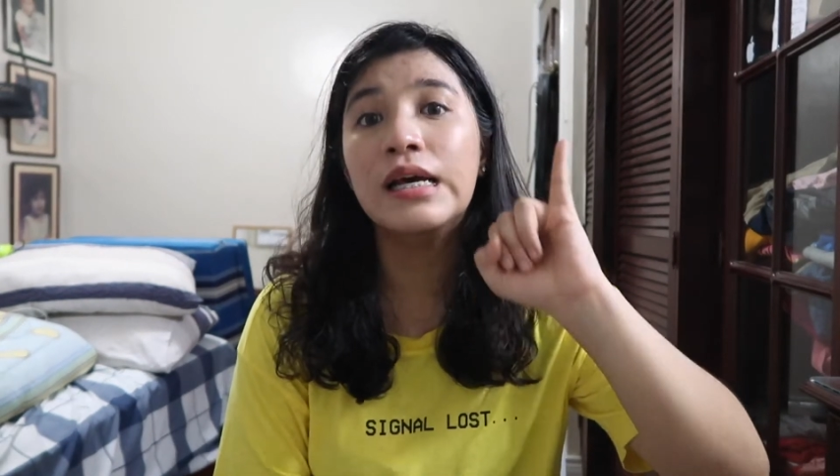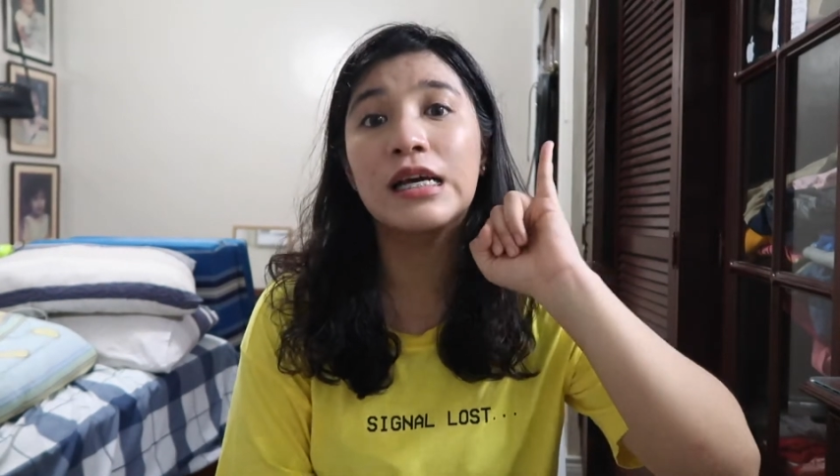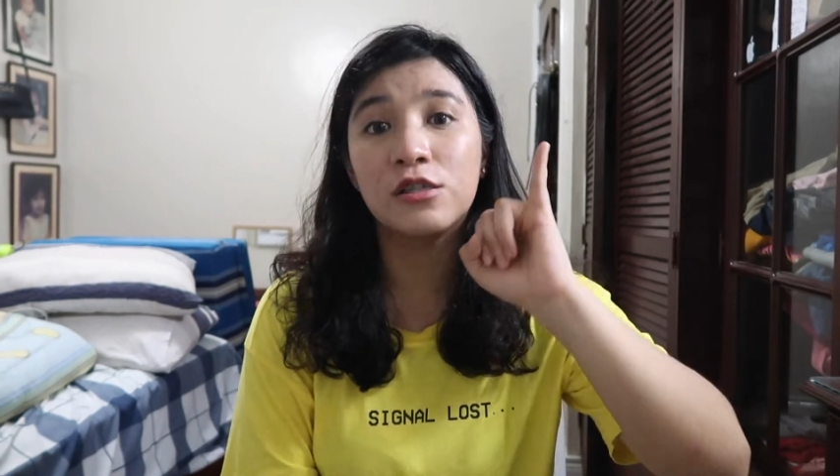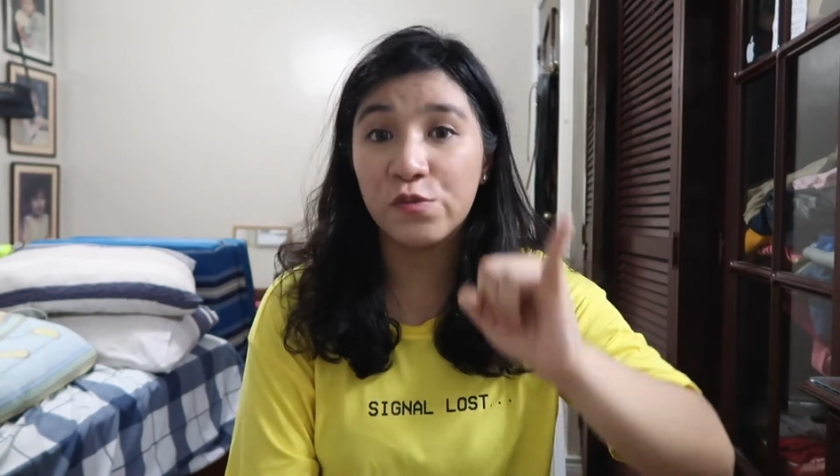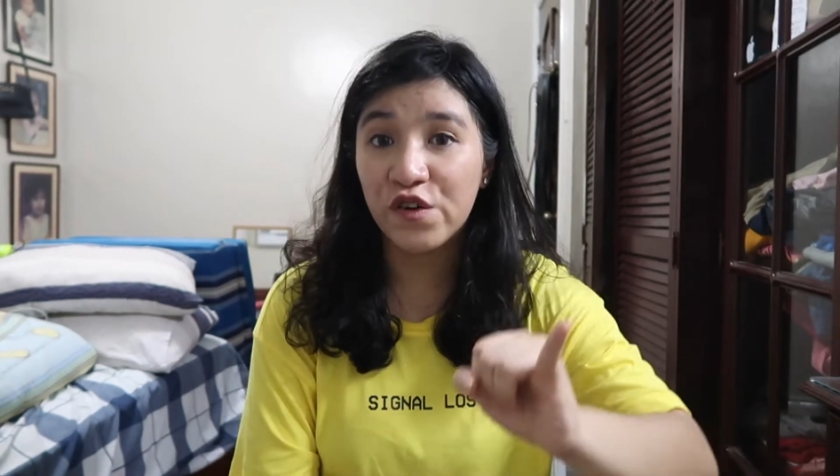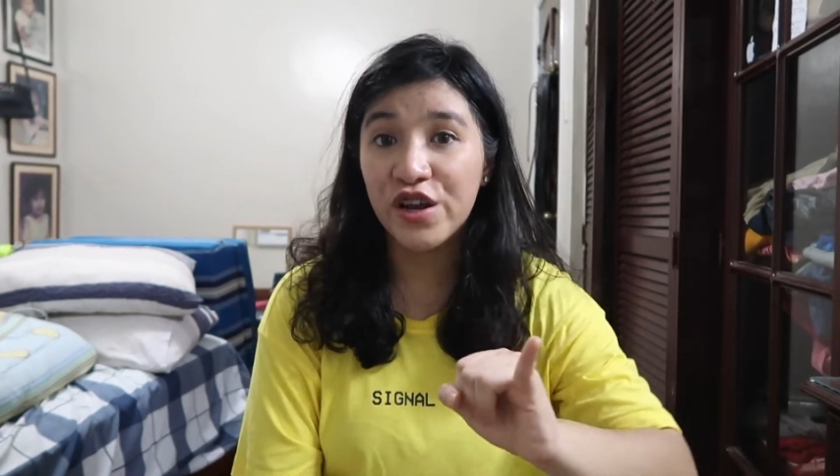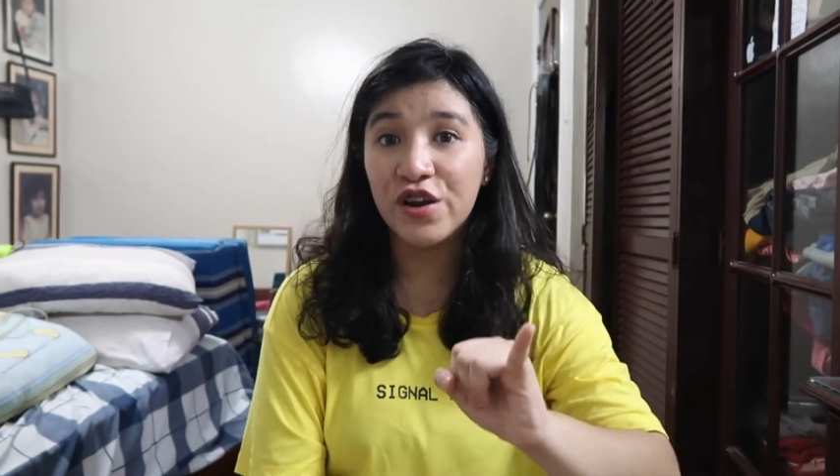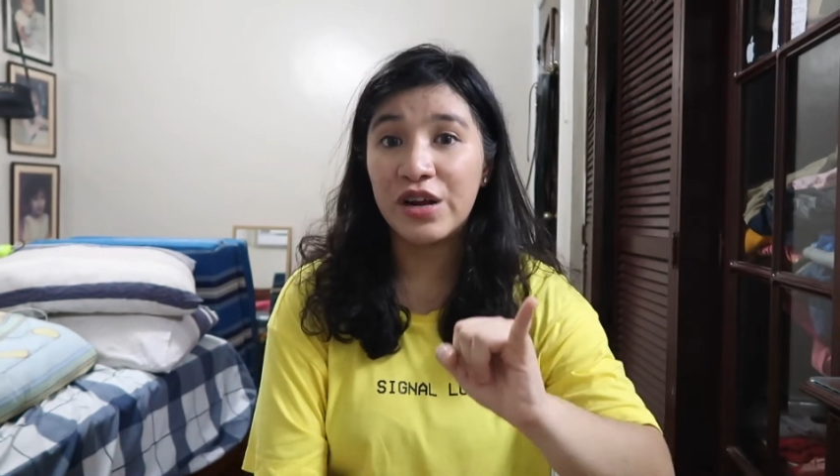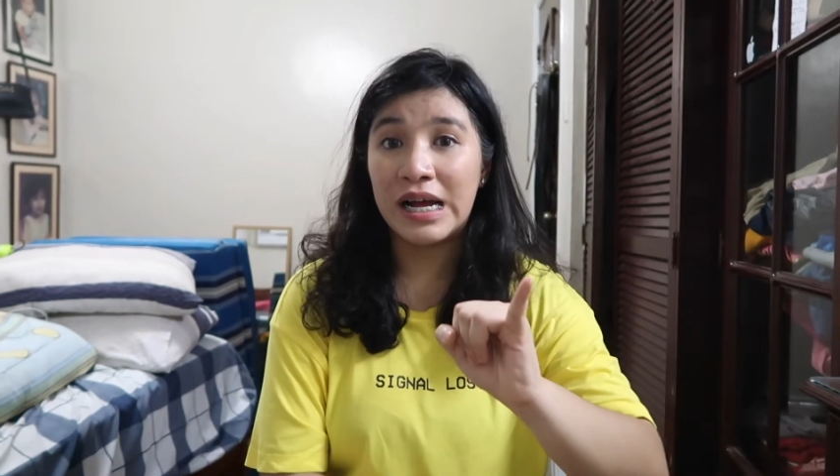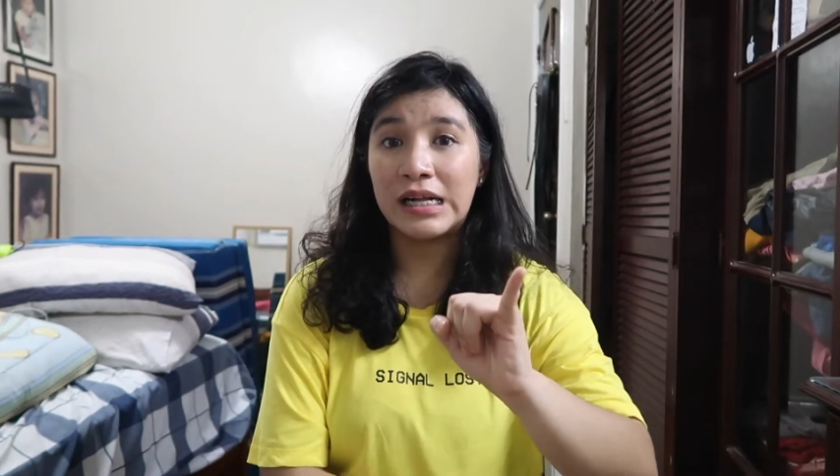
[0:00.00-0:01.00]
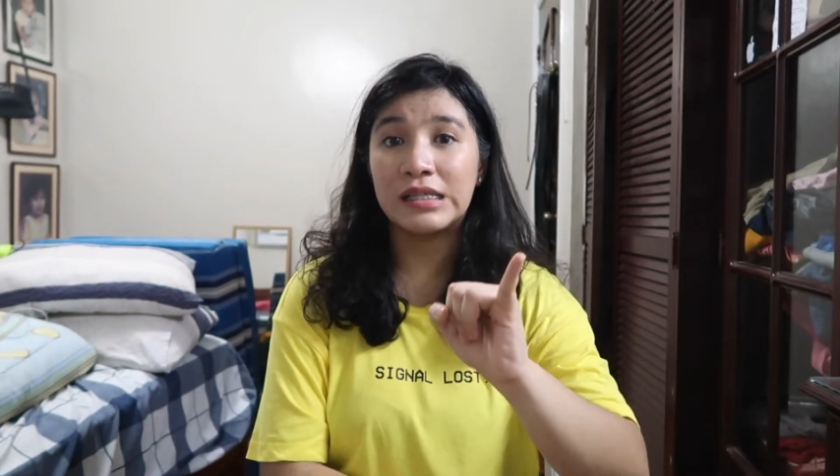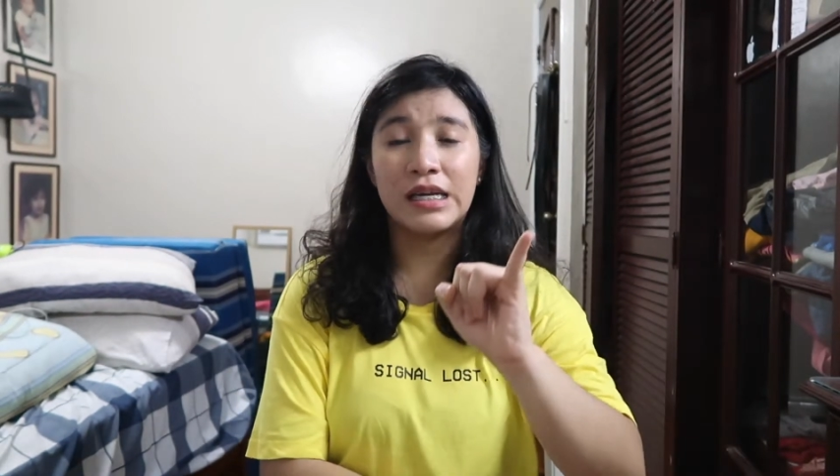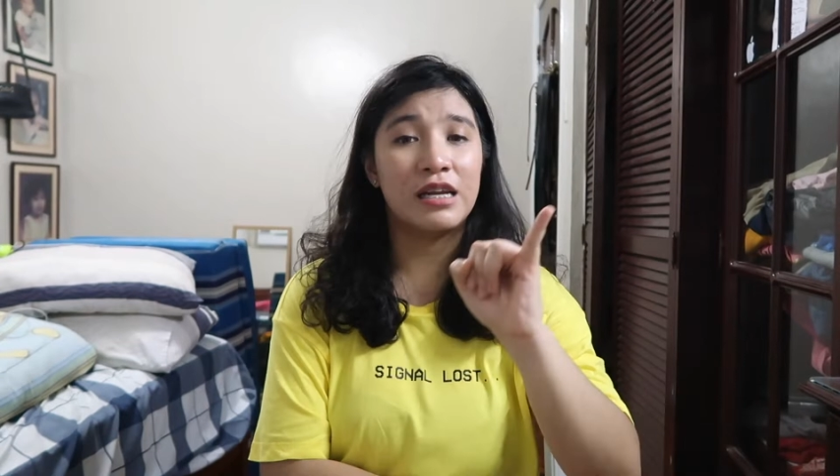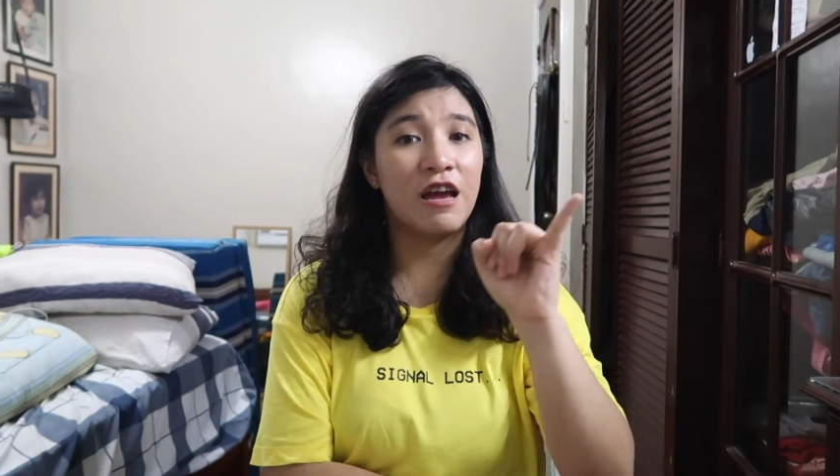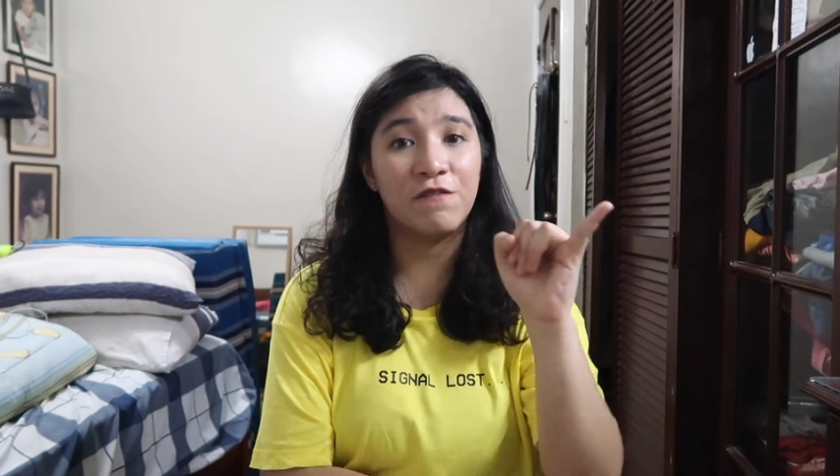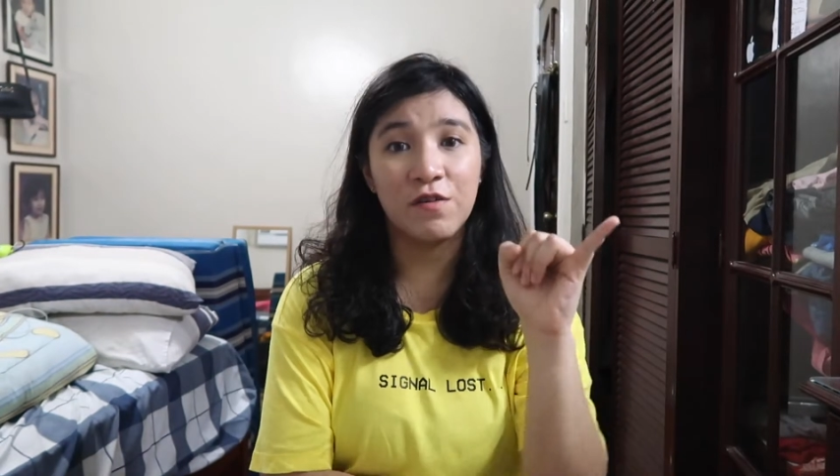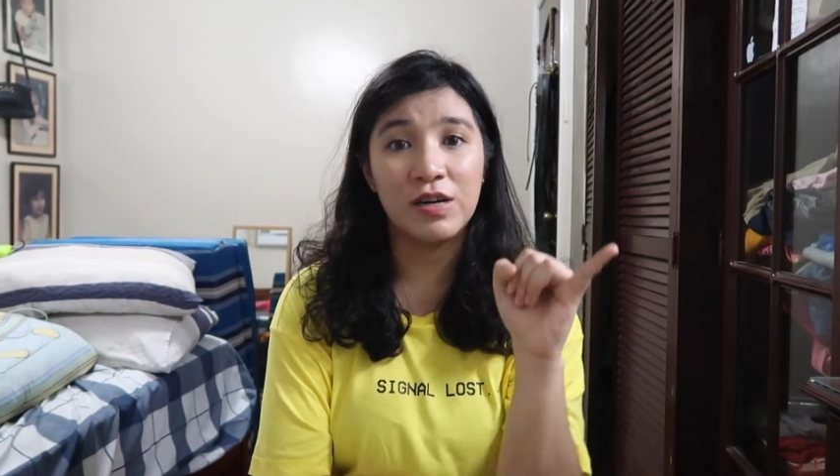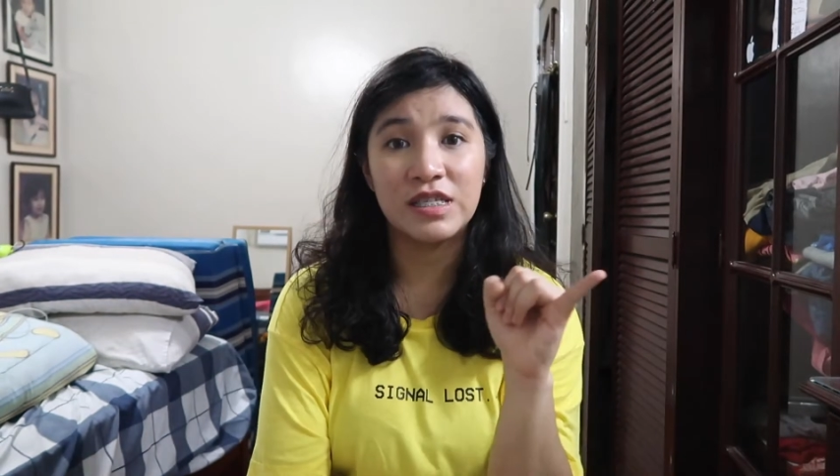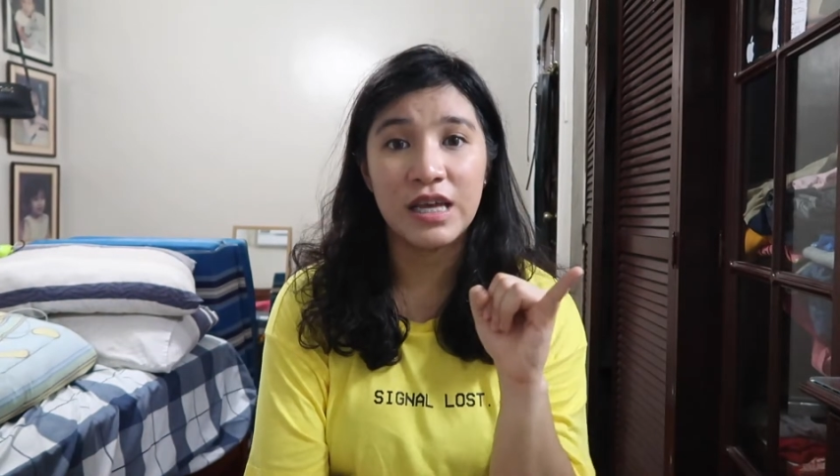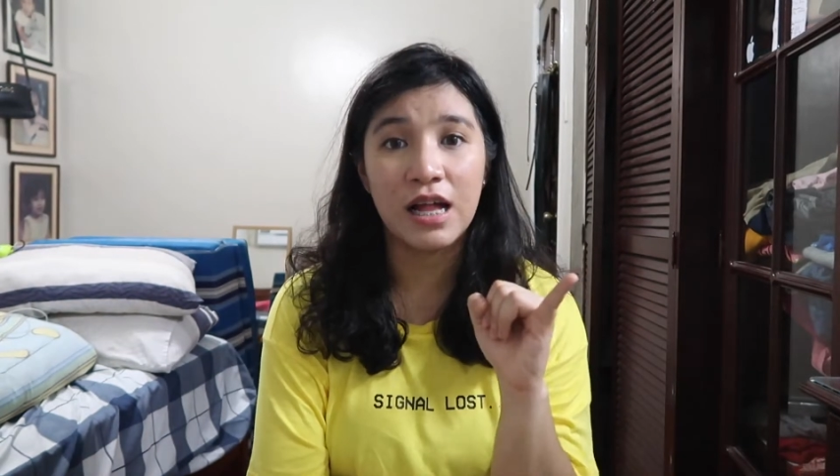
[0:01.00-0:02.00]
It's for your health and
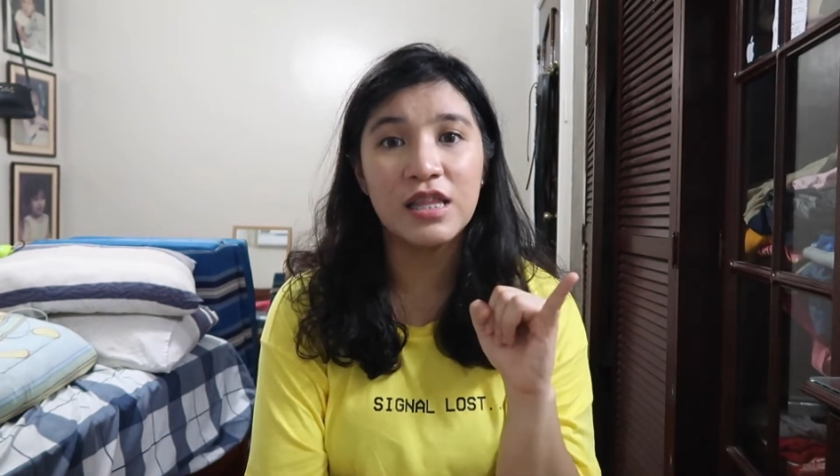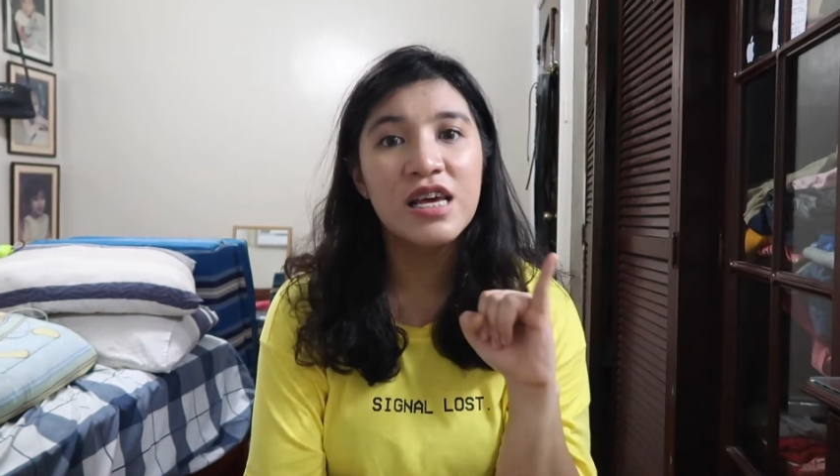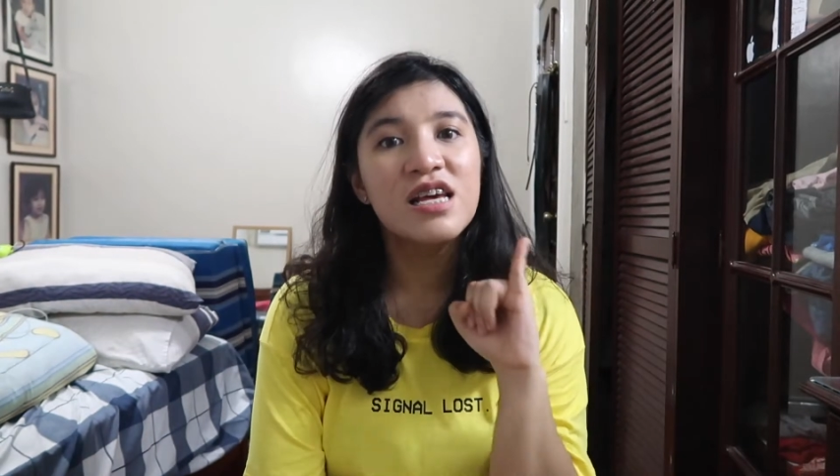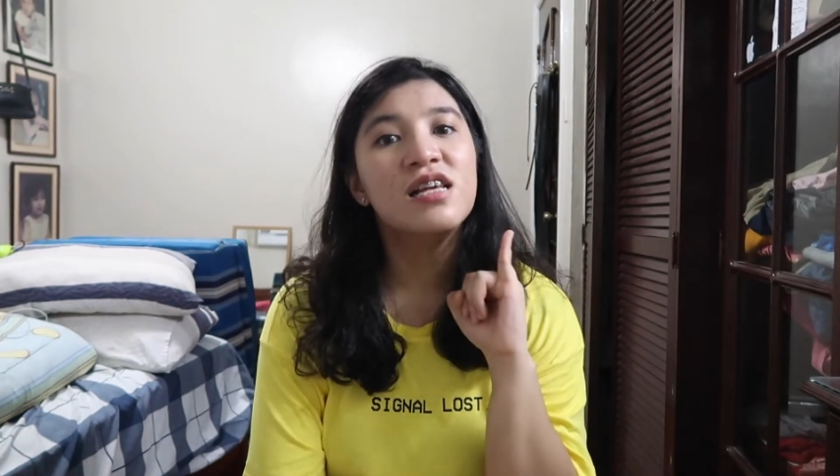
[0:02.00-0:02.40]
everyone's health.